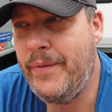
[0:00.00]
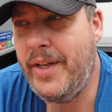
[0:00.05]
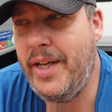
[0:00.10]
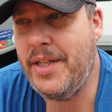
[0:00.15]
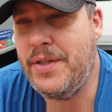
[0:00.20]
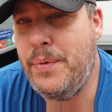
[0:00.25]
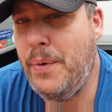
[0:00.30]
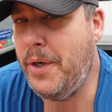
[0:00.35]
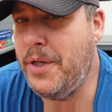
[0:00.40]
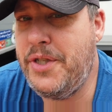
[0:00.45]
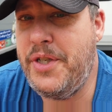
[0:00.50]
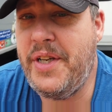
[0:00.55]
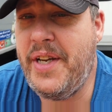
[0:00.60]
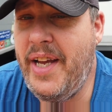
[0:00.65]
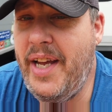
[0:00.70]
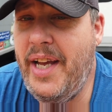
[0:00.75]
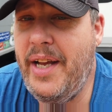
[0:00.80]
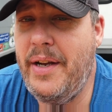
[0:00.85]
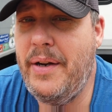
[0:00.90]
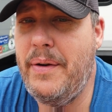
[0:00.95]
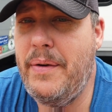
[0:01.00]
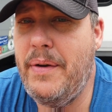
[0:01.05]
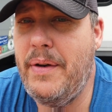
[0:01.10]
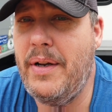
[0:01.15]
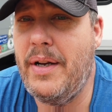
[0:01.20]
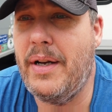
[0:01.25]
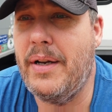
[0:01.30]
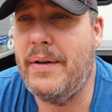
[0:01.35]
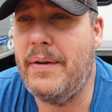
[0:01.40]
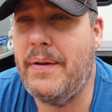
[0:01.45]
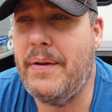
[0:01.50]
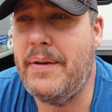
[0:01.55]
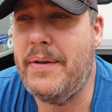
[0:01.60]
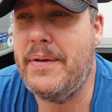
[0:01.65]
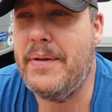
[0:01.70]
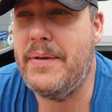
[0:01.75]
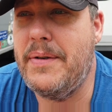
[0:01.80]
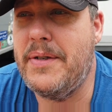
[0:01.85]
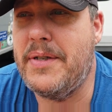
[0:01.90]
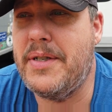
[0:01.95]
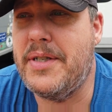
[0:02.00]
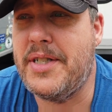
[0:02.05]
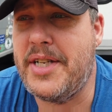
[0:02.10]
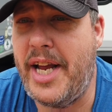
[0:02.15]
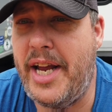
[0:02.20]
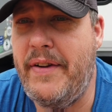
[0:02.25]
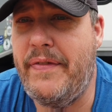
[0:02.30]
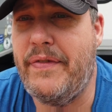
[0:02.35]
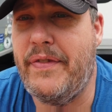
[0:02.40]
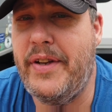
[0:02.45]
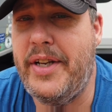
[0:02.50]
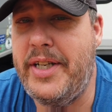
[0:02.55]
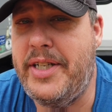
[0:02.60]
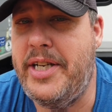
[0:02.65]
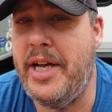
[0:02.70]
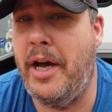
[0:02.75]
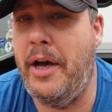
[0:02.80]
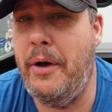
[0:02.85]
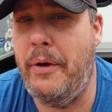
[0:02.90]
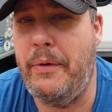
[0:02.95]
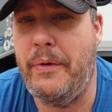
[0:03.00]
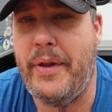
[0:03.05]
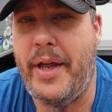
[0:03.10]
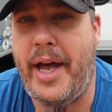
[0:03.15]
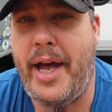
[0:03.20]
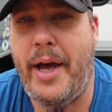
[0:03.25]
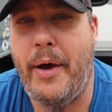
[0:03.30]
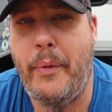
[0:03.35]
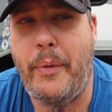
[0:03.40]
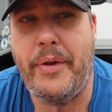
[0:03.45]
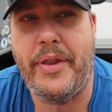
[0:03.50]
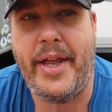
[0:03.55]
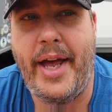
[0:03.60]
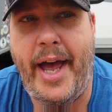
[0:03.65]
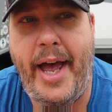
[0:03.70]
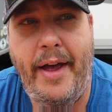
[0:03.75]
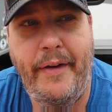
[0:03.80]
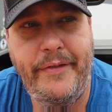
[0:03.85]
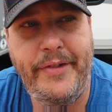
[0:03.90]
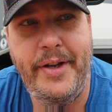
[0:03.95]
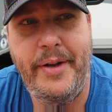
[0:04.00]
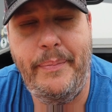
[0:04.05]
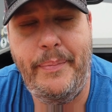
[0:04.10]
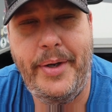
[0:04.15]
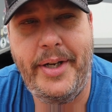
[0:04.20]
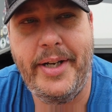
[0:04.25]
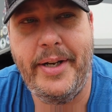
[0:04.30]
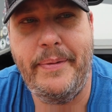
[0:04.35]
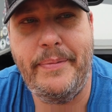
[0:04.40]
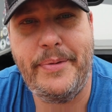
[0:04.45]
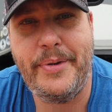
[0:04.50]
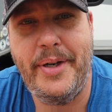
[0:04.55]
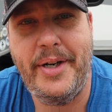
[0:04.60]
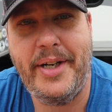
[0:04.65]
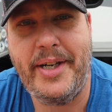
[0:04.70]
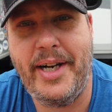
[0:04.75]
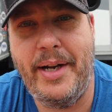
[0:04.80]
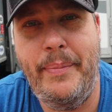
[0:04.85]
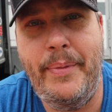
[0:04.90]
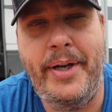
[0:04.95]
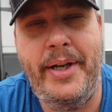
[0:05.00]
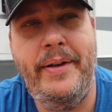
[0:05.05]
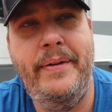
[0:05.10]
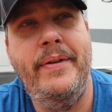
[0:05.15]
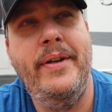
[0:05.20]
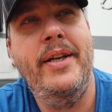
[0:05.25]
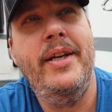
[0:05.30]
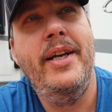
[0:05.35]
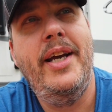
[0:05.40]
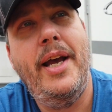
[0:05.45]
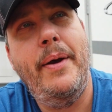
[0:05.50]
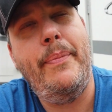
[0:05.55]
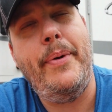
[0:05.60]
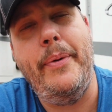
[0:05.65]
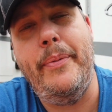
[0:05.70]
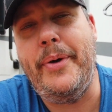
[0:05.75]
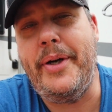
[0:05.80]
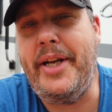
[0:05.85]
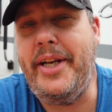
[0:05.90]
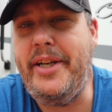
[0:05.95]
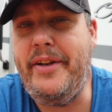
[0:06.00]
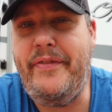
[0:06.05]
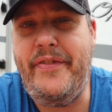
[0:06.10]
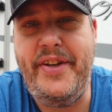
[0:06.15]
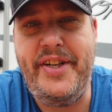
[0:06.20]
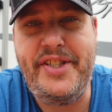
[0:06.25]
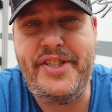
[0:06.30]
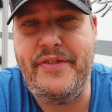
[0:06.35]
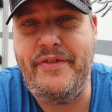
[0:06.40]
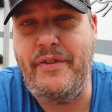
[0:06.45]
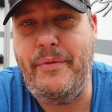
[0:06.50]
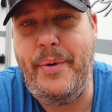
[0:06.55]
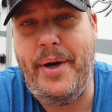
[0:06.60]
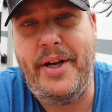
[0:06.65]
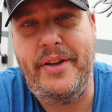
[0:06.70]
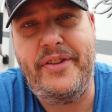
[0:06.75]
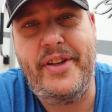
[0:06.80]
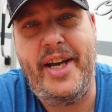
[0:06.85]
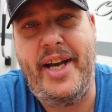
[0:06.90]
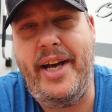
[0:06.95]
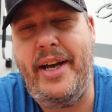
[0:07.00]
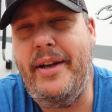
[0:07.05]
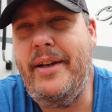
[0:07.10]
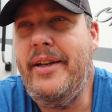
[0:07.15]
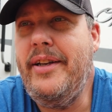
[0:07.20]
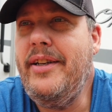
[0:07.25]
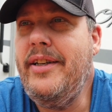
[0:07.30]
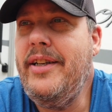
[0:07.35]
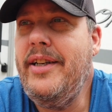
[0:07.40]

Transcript: Guess what? You can't safely tow that with a half-ton pickup truck. I mean, and people get defensive about that.